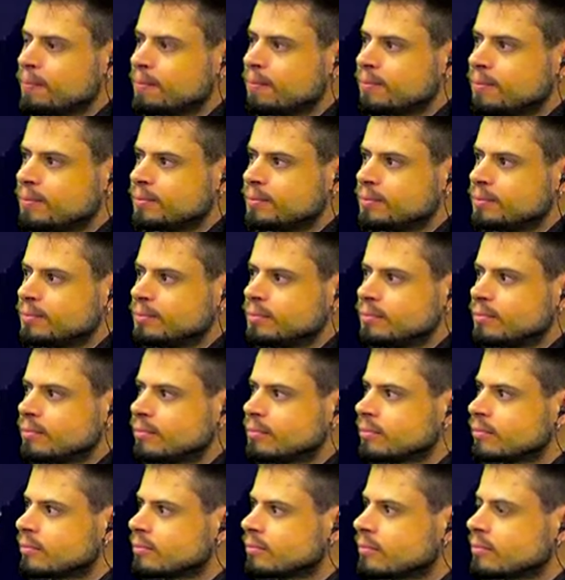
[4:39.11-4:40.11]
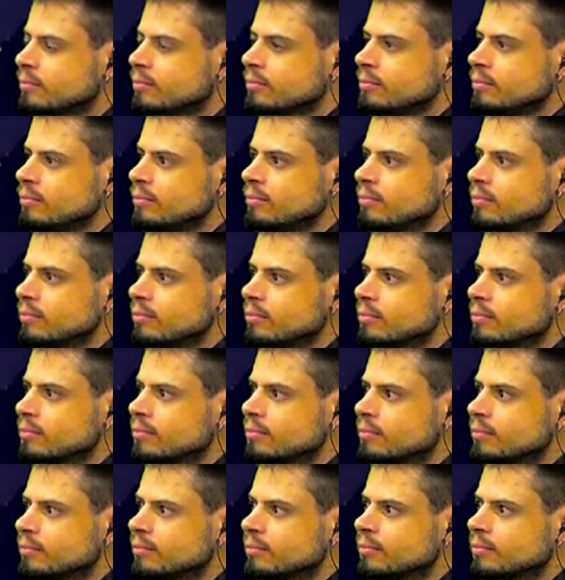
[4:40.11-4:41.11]

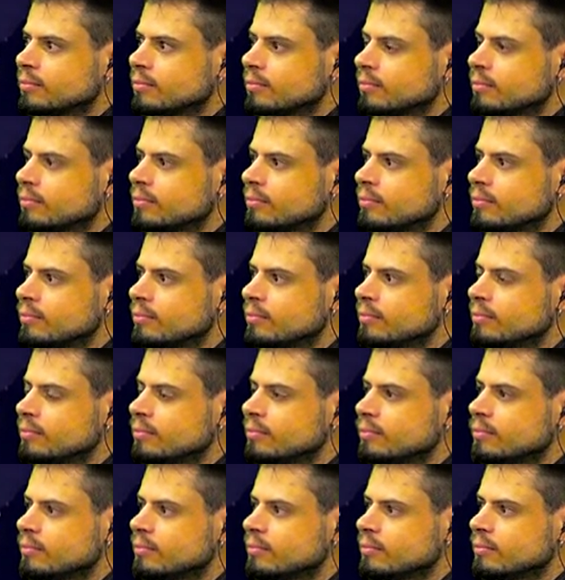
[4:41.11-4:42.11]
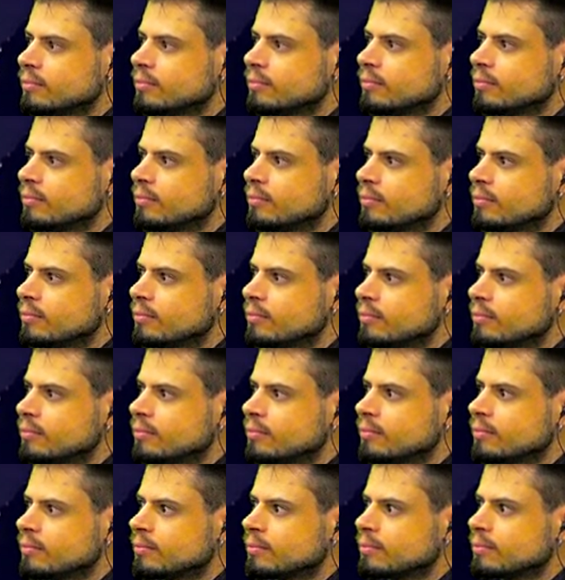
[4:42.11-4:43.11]

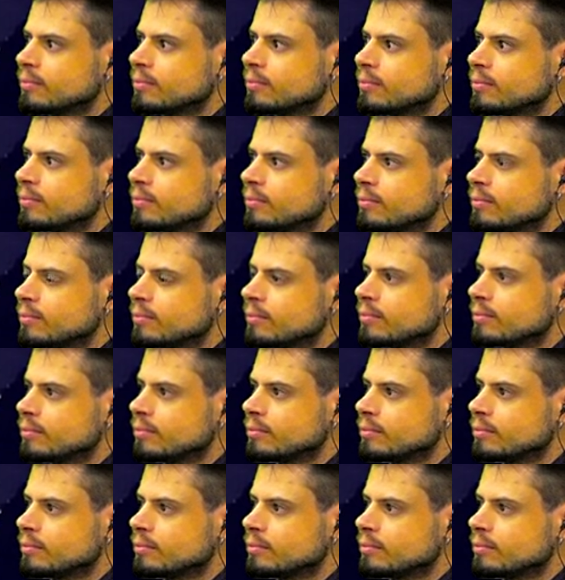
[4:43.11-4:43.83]
(silent)